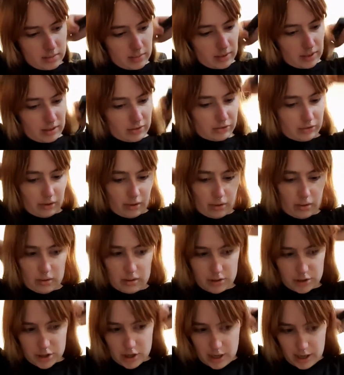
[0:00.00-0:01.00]
Okay, so
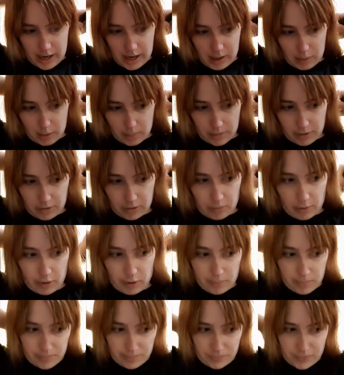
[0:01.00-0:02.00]
I'll show you how I put them
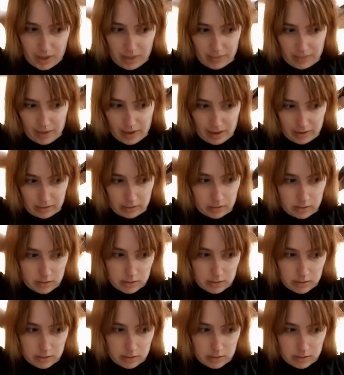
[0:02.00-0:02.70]
up, and then